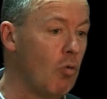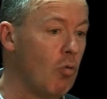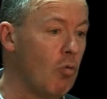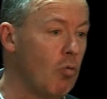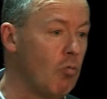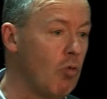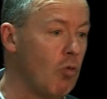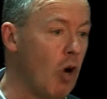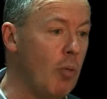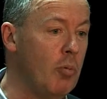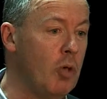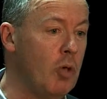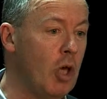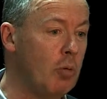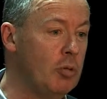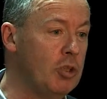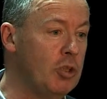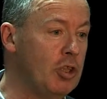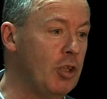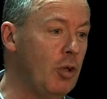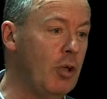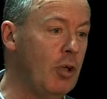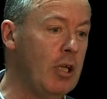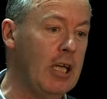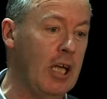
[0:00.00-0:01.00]
Romeo and
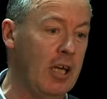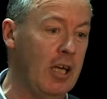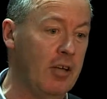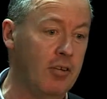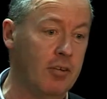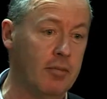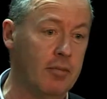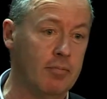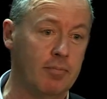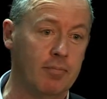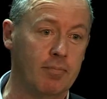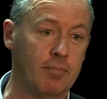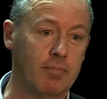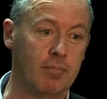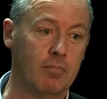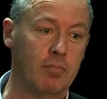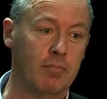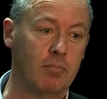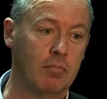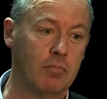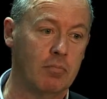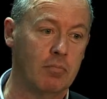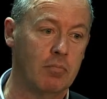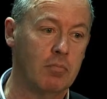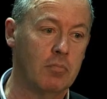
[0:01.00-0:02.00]
Juliet.
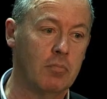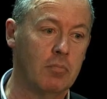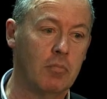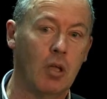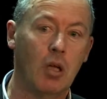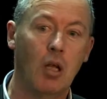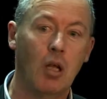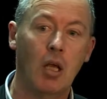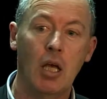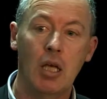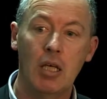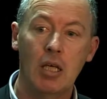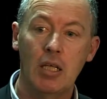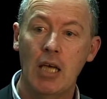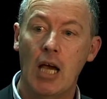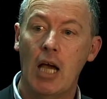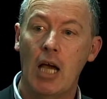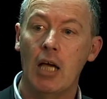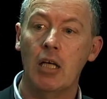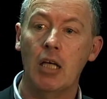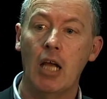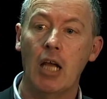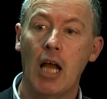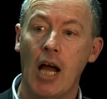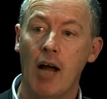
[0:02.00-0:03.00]

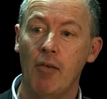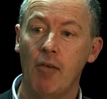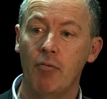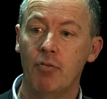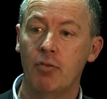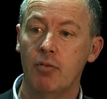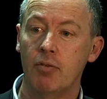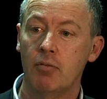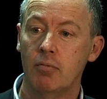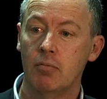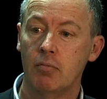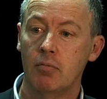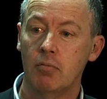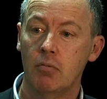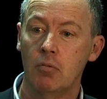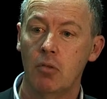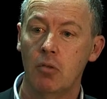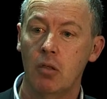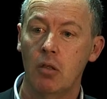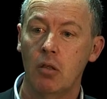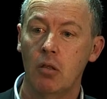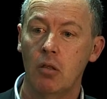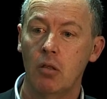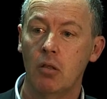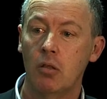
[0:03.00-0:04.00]
Young love
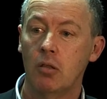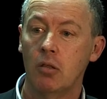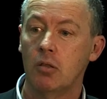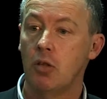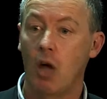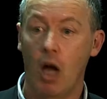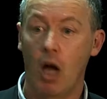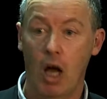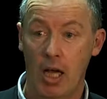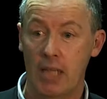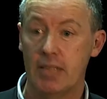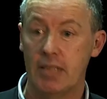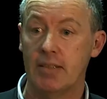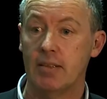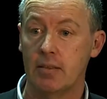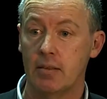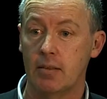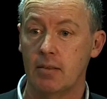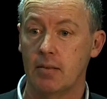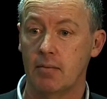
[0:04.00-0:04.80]
dies.